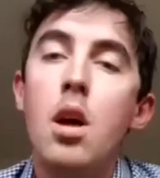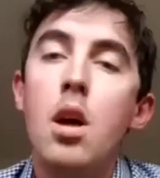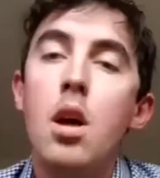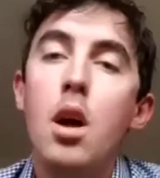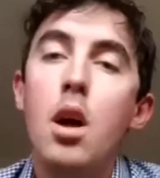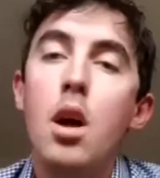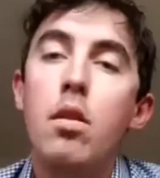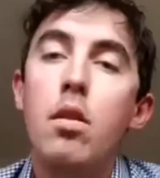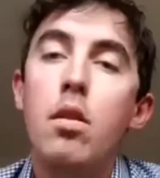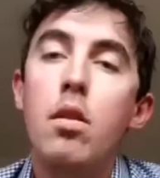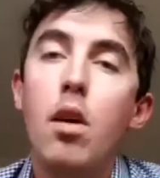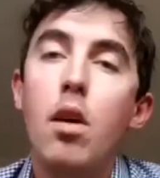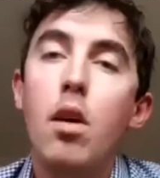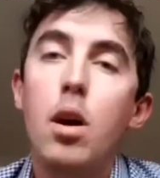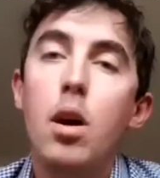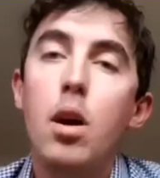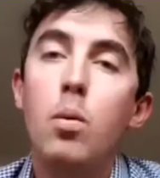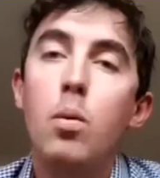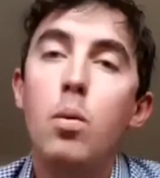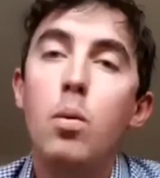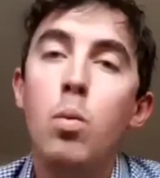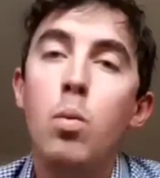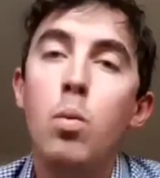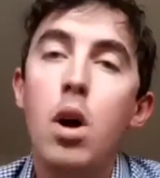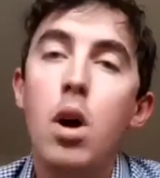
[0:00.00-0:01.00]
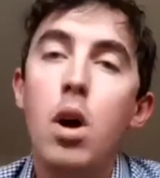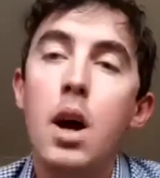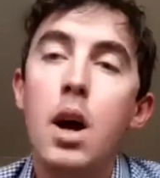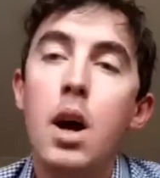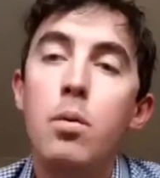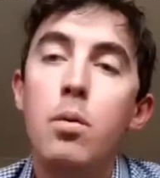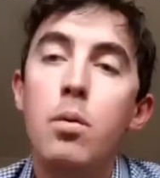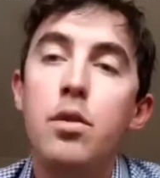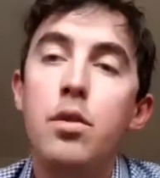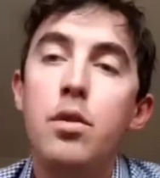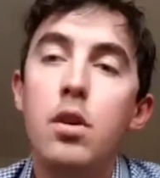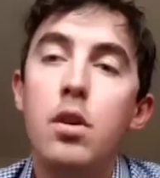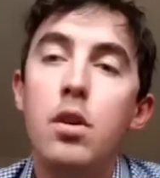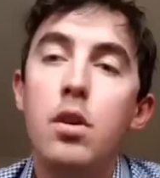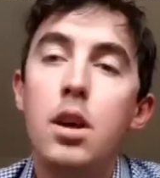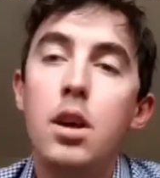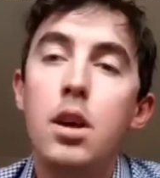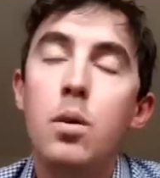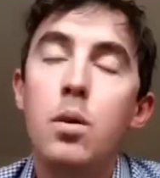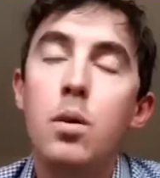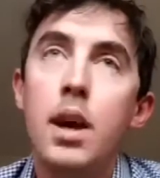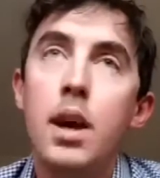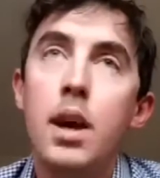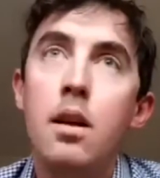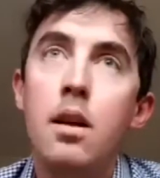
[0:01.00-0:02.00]
So what I would do
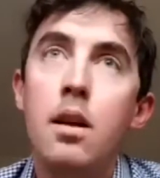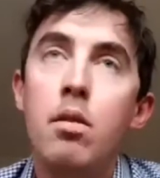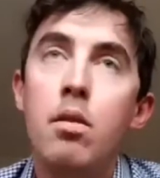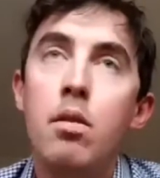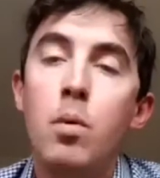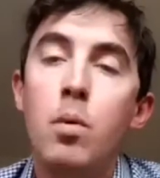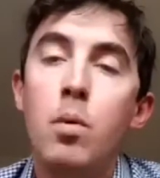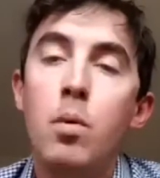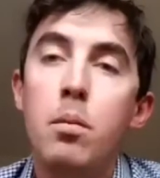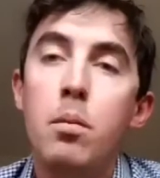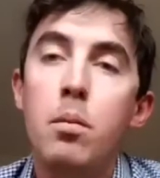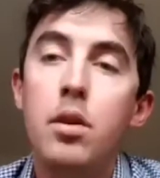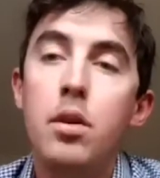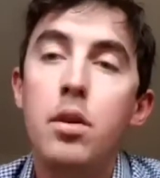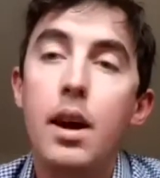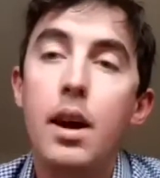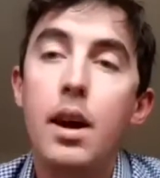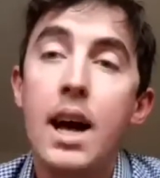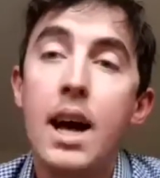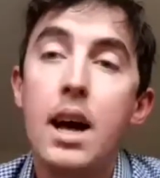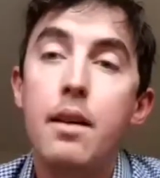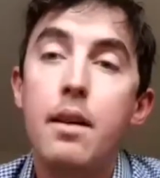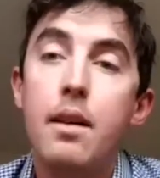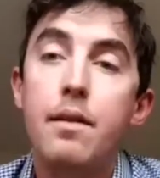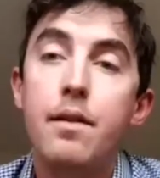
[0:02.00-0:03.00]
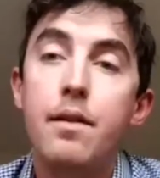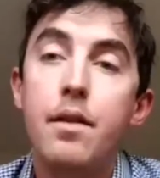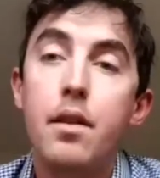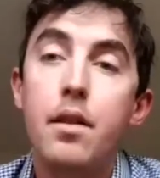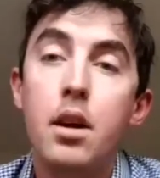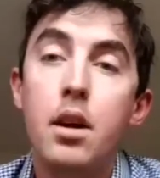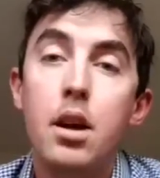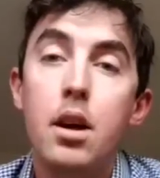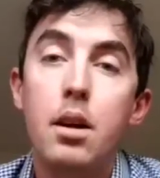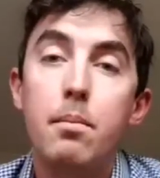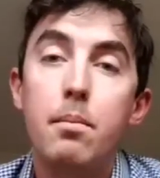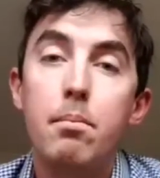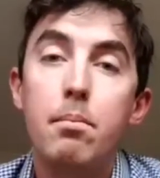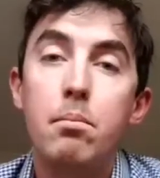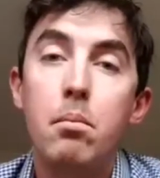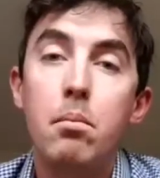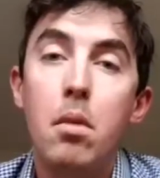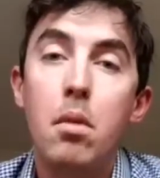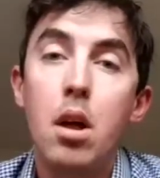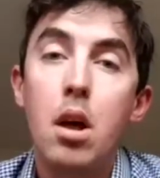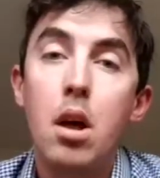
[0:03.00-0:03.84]
is we would have um,